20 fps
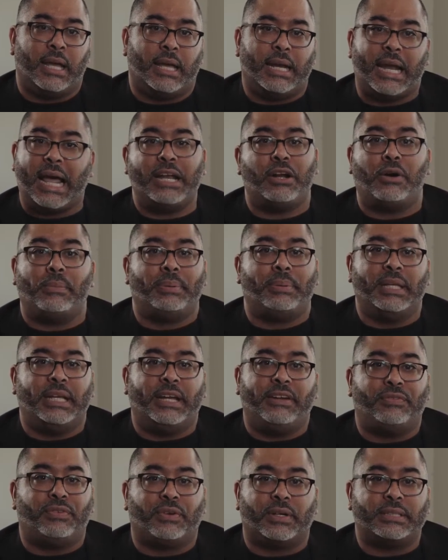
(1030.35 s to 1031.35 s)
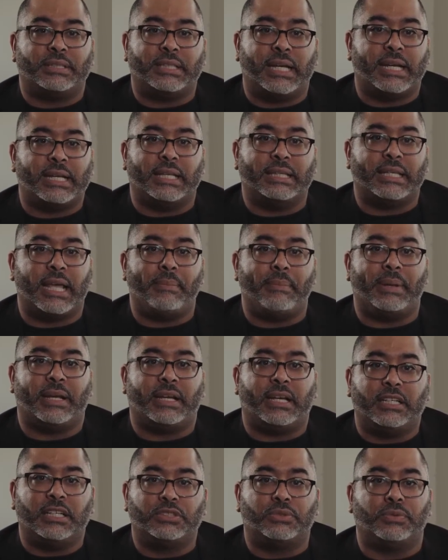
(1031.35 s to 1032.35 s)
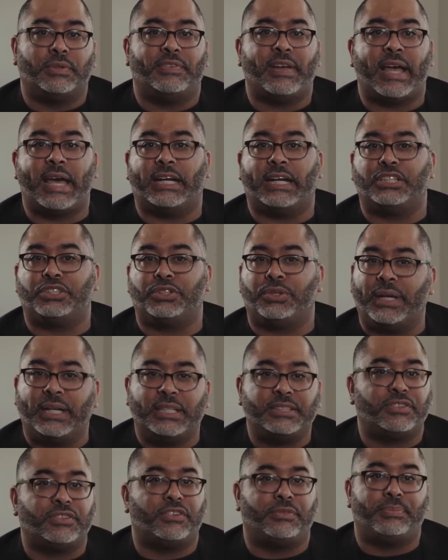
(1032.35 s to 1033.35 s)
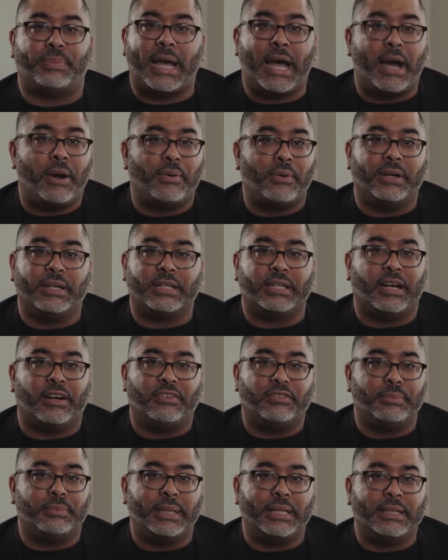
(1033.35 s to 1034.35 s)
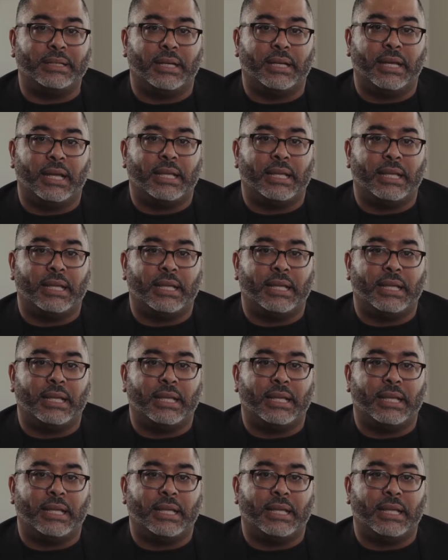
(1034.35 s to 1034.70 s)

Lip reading: And I don't believe for a second that because we've had a transfer of power in government,